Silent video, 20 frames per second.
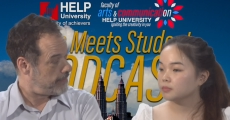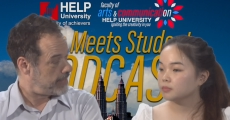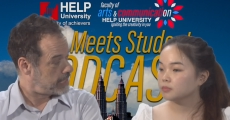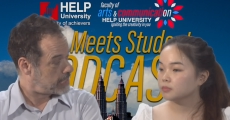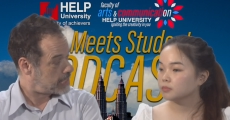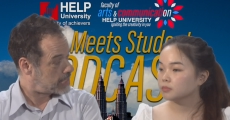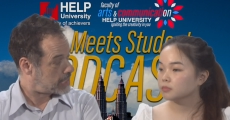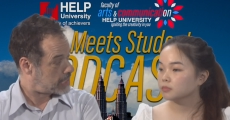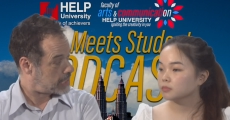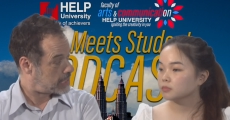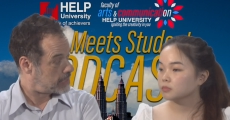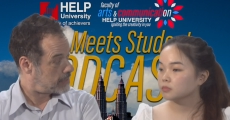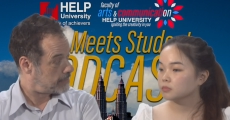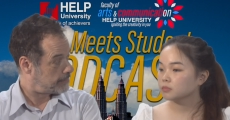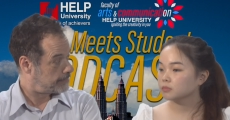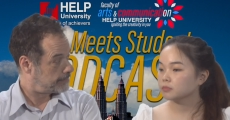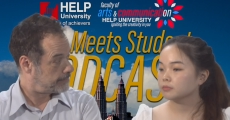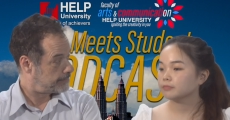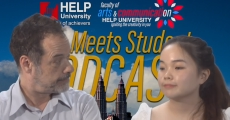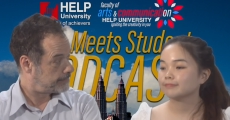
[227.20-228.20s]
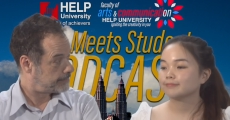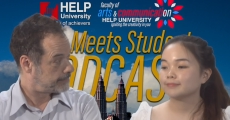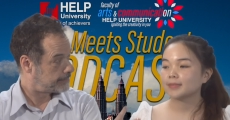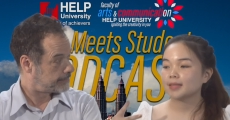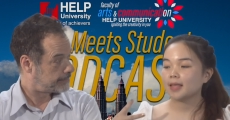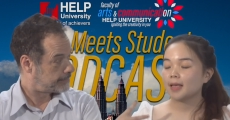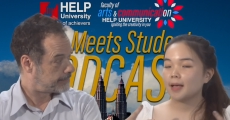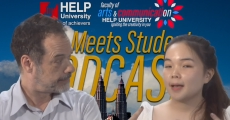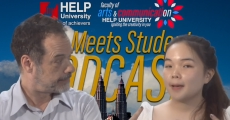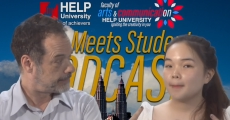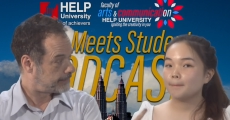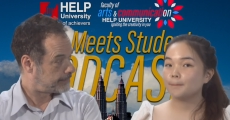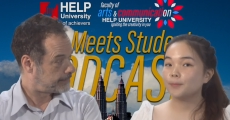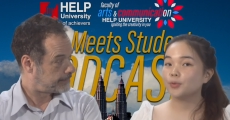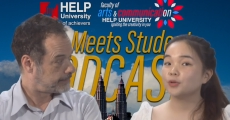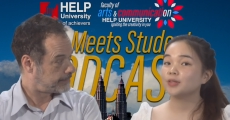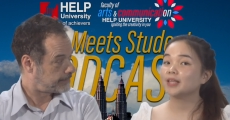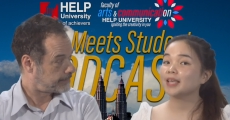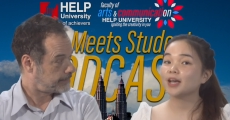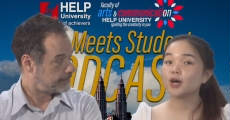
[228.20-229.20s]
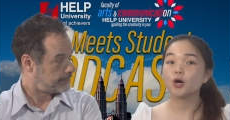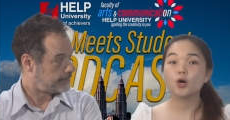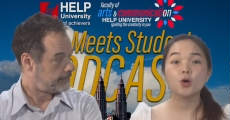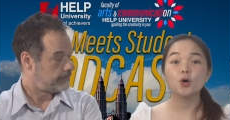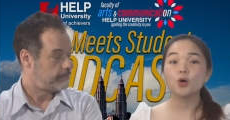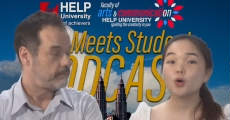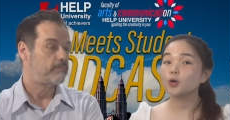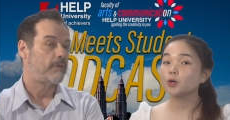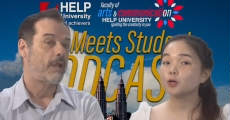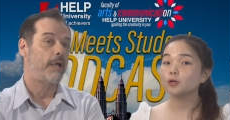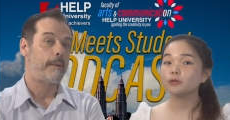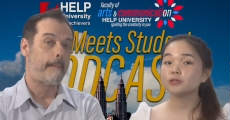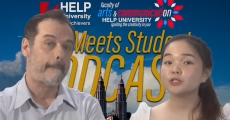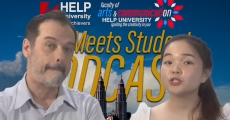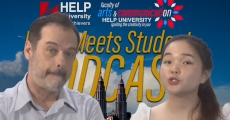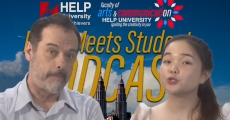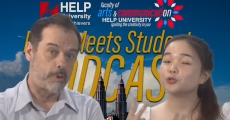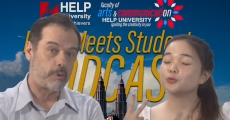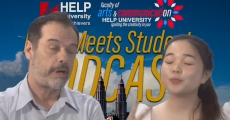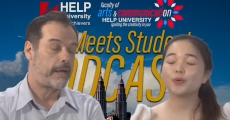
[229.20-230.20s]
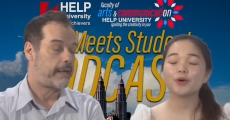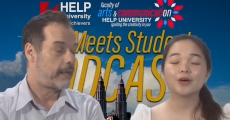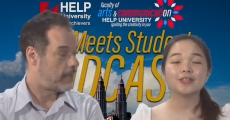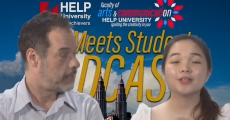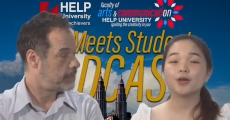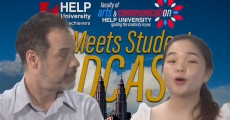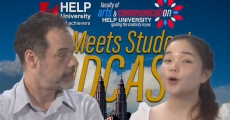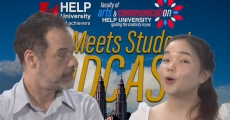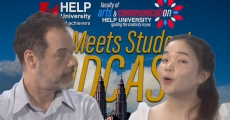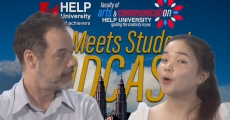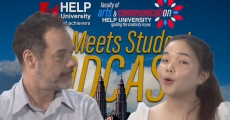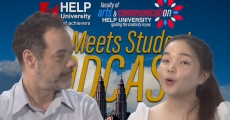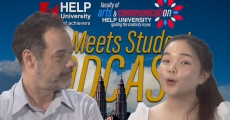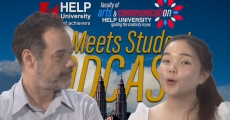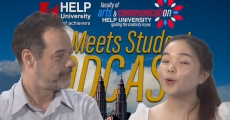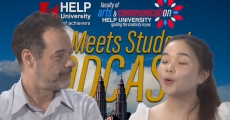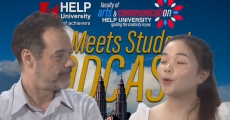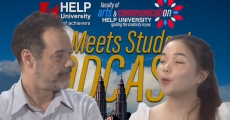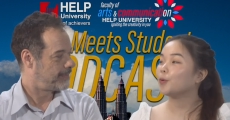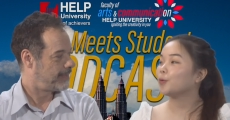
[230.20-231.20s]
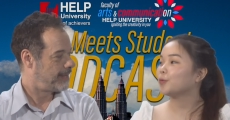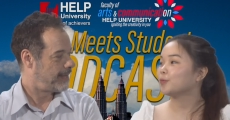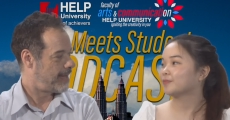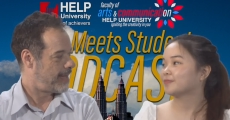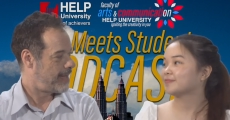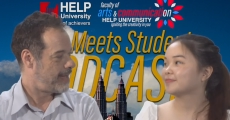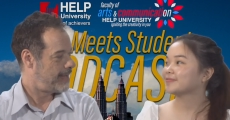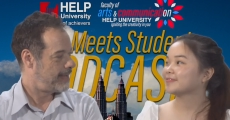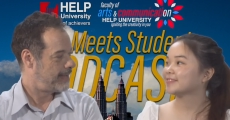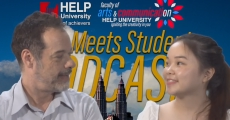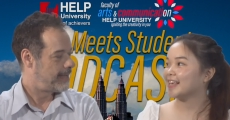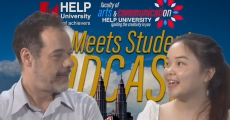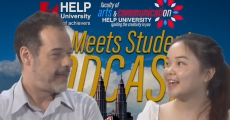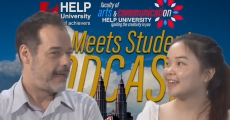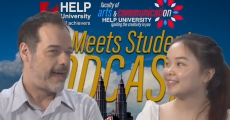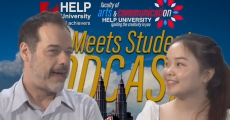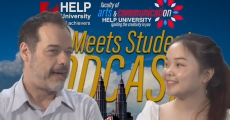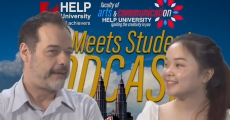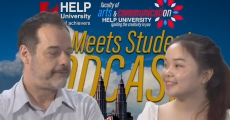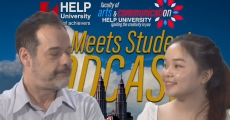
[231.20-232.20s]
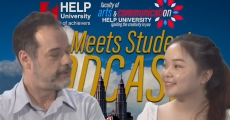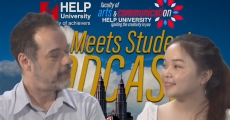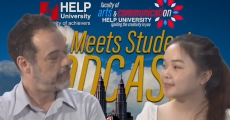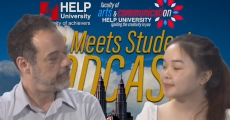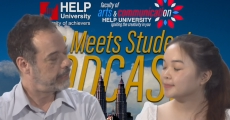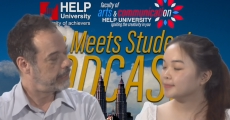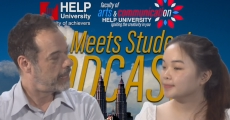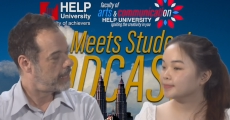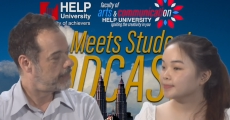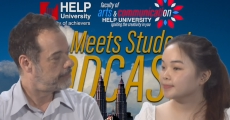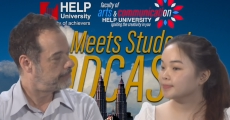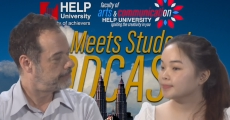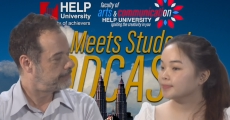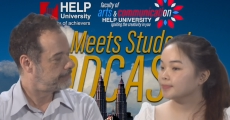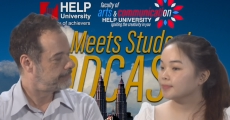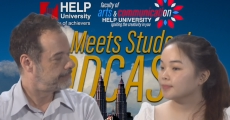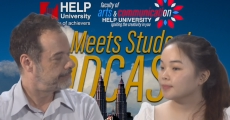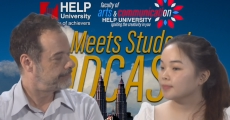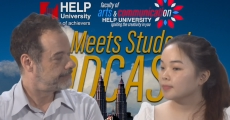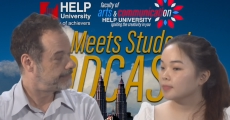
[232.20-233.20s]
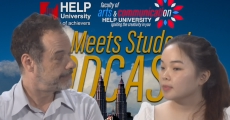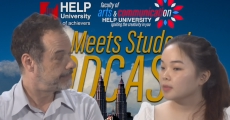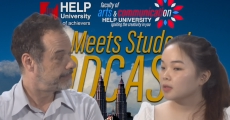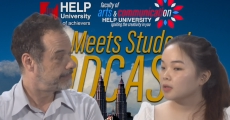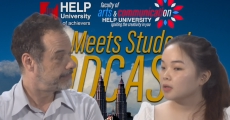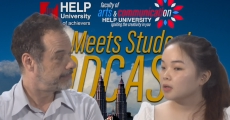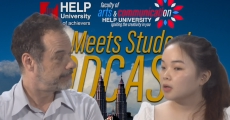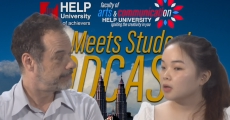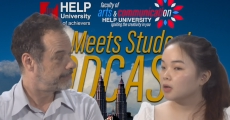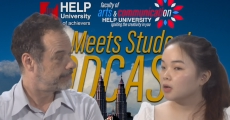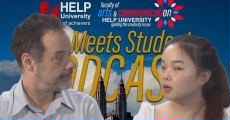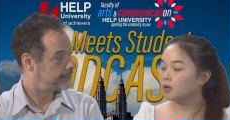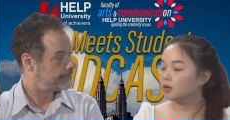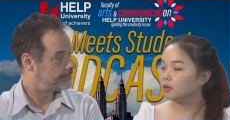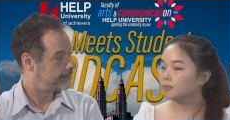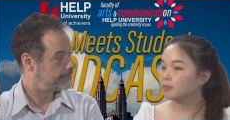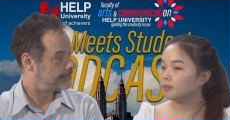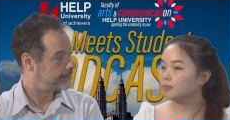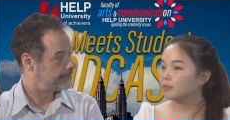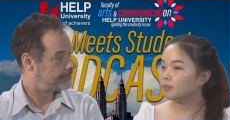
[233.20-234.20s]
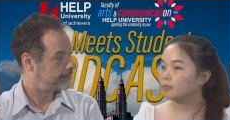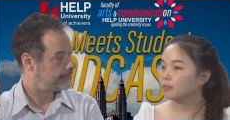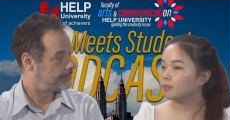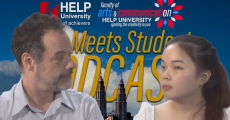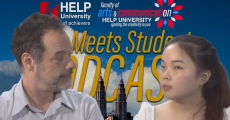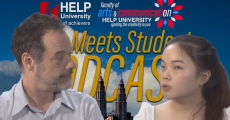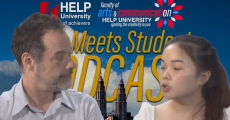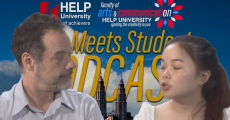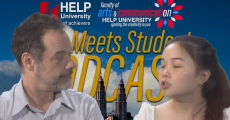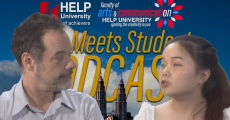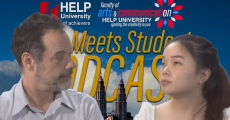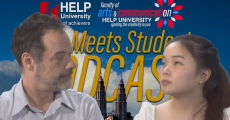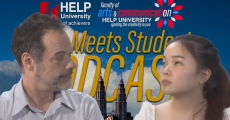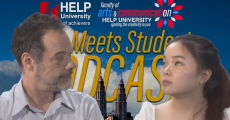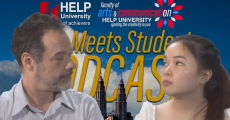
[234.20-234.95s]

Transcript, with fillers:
Speaker 1: events.
Speaker 2: Bully Host 2.0. Yeah. Yeah.
Speaker 1: How you finding that?
Speaker 2: Um, good.